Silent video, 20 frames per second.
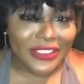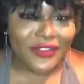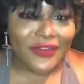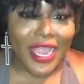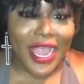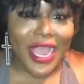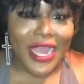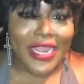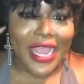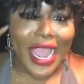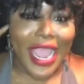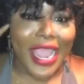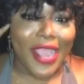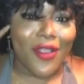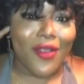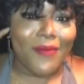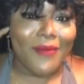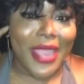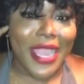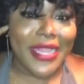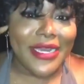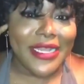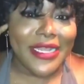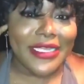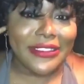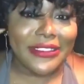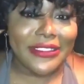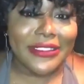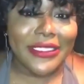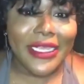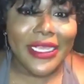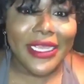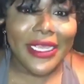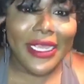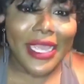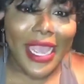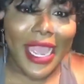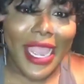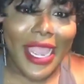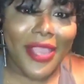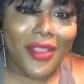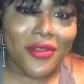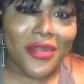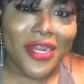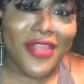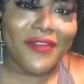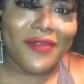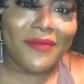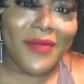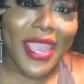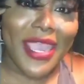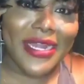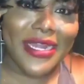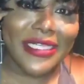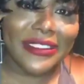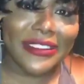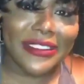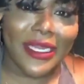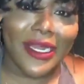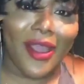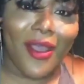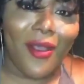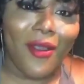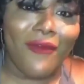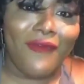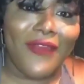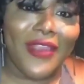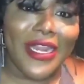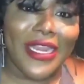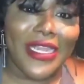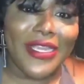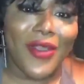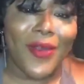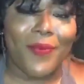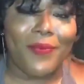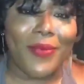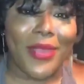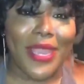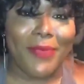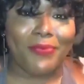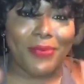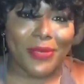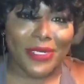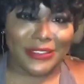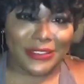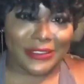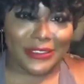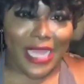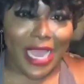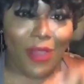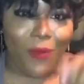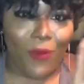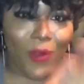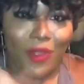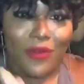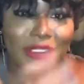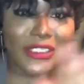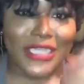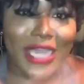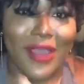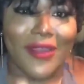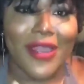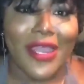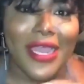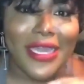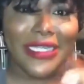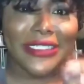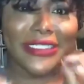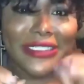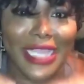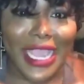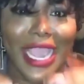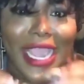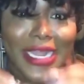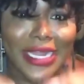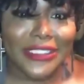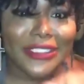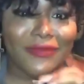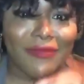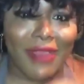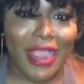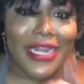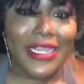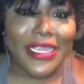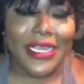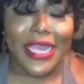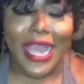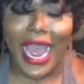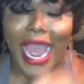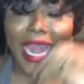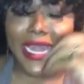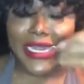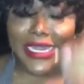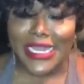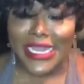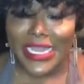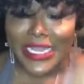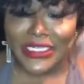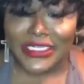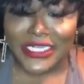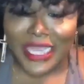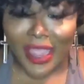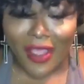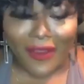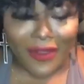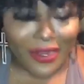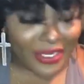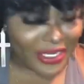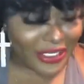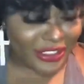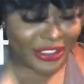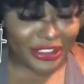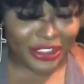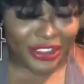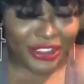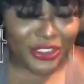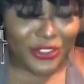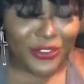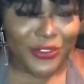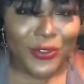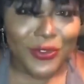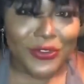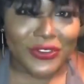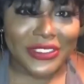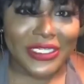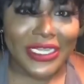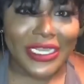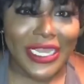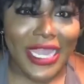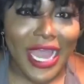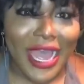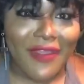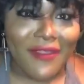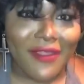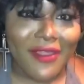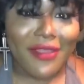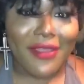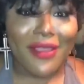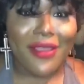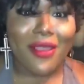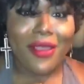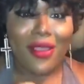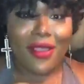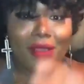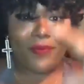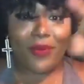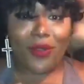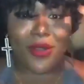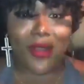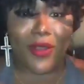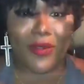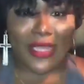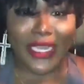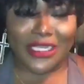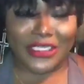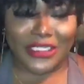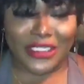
trying to, I ain't gonna even make this a long video. Peepers, I want y'all to understand this right here. I need y'all to get your shoes together, put on your